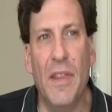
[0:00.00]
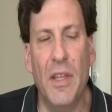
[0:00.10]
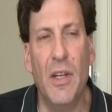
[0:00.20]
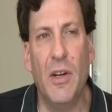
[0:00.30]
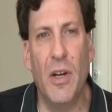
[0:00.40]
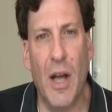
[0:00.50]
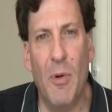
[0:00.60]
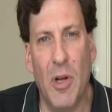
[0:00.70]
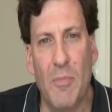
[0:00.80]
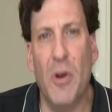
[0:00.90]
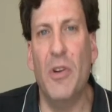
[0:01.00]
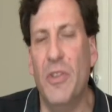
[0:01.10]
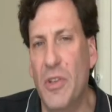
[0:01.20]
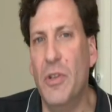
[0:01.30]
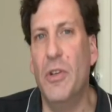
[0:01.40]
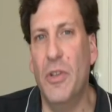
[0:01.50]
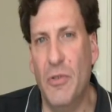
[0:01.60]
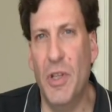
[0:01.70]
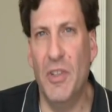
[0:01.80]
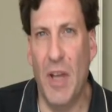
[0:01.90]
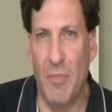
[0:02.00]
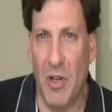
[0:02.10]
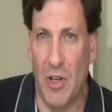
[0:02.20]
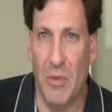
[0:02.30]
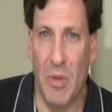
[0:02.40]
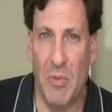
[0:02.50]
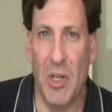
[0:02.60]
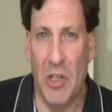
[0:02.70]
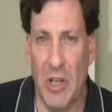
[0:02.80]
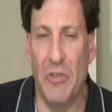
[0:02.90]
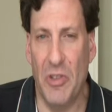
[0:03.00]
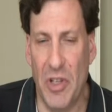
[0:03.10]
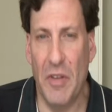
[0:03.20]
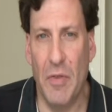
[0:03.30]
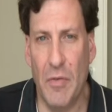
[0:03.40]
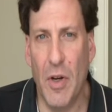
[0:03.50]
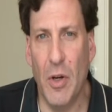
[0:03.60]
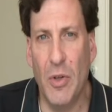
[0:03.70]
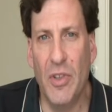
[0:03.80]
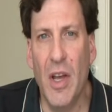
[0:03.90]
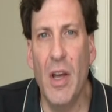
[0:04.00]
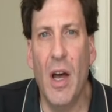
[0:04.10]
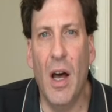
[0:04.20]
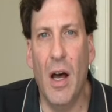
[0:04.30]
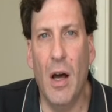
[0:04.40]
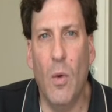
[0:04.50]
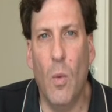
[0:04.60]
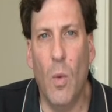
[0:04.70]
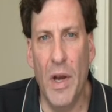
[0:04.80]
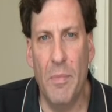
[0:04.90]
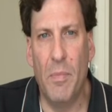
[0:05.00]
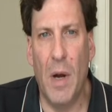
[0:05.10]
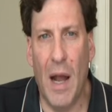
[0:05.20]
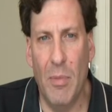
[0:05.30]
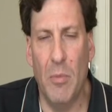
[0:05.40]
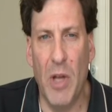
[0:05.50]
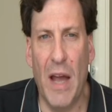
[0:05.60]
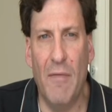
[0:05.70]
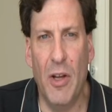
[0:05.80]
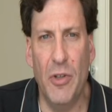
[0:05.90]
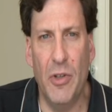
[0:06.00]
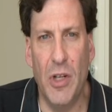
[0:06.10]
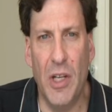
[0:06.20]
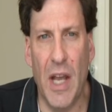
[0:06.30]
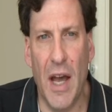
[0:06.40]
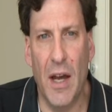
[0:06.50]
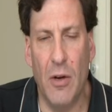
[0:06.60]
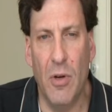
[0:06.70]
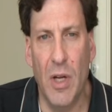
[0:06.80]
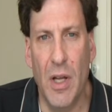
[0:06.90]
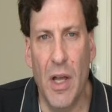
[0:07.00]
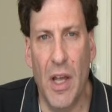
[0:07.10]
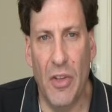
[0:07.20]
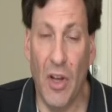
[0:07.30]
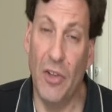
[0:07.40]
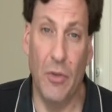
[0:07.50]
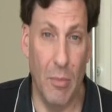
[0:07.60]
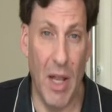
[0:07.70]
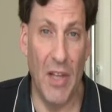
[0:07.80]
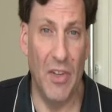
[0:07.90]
I think there are a couple components of the Euclid streetscape that are going to be particularly interesting for folks. One problem we have on Euclid now is also a